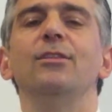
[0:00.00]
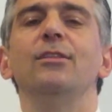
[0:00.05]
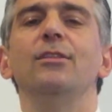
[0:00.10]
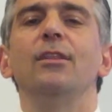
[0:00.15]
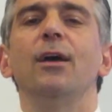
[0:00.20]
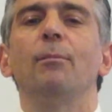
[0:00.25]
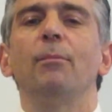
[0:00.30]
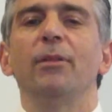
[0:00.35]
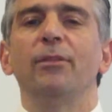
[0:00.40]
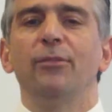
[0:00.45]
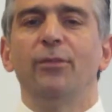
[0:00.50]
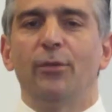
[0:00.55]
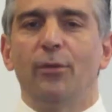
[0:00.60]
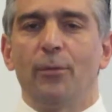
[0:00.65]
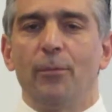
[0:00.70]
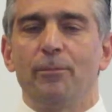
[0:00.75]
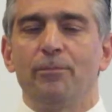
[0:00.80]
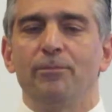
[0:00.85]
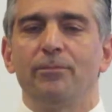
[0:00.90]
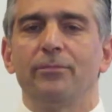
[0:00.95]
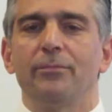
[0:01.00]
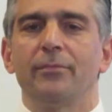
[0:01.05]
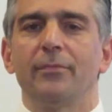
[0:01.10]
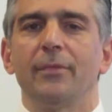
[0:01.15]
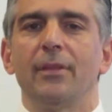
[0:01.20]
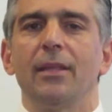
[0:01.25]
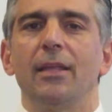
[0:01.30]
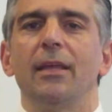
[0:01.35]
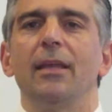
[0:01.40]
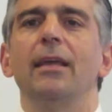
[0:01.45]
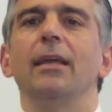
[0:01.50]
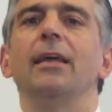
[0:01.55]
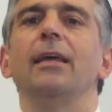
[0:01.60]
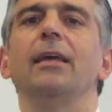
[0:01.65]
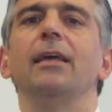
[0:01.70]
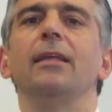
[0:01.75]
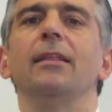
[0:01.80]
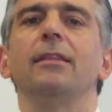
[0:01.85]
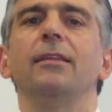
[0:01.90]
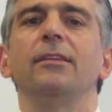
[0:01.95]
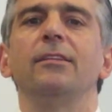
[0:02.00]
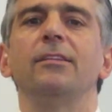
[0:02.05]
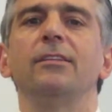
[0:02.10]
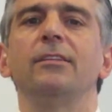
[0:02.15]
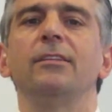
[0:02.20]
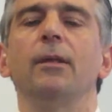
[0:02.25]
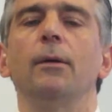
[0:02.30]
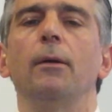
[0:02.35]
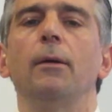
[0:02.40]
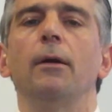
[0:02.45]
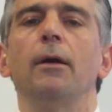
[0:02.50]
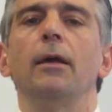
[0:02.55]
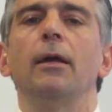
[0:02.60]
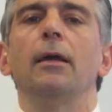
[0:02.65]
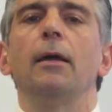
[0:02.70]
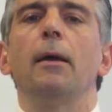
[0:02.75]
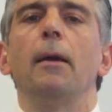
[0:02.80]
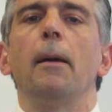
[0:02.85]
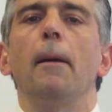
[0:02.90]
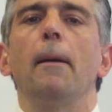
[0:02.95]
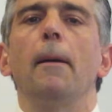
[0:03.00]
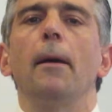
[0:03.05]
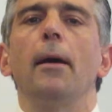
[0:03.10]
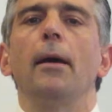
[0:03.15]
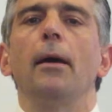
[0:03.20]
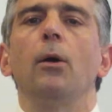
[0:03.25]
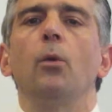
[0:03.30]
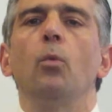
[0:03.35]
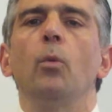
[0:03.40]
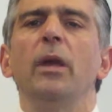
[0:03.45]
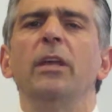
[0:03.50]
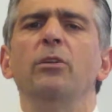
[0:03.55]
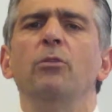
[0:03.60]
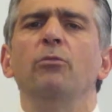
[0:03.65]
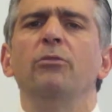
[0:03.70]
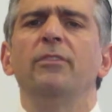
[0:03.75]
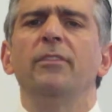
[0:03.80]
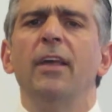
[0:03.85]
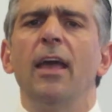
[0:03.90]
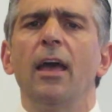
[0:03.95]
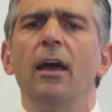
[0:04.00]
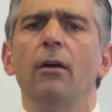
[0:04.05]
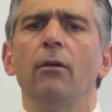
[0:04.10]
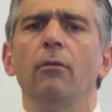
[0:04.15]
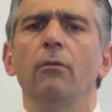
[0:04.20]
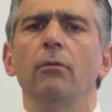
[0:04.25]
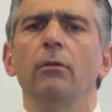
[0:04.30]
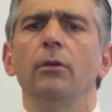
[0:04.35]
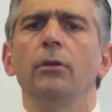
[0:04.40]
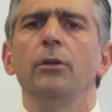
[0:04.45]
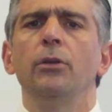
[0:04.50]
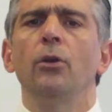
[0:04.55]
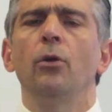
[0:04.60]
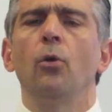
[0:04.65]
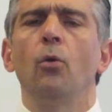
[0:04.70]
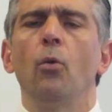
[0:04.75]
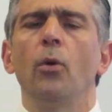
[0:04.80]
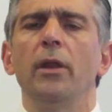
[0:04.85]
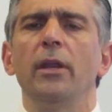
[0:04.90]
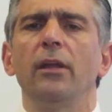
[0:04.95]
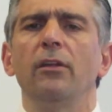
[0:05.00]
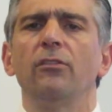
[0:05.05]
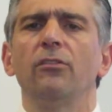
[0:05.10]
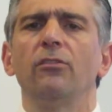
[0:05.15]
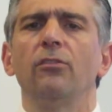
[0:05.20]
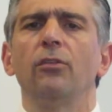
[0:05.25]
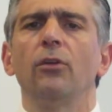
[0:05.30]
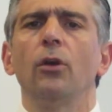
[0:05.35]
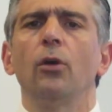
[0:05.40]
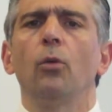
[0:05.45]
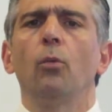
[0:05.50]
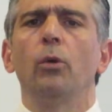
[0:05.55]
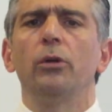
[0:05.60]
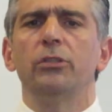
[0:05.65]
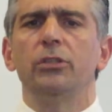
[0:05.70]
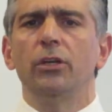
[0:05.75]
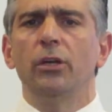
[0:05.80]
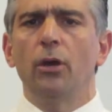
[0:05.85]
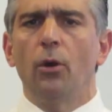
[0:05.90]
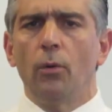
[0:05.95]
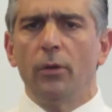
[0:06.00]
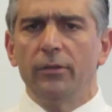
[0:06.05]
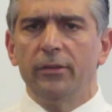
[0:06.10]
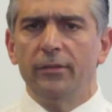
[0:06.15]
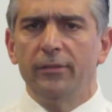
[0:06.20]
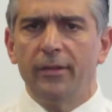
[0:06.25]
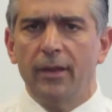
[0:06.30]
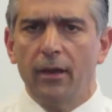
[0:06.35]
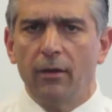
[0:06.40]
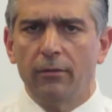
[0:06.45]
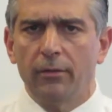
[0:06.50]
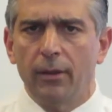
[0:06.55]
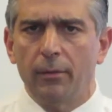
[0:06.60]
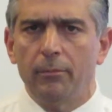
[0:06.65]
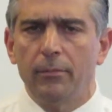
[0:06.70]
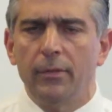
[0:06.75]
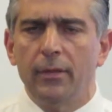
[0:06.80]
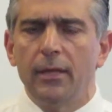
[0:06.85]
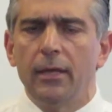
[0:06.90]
Number 2, this is where you tell your audience what you're going to tell them.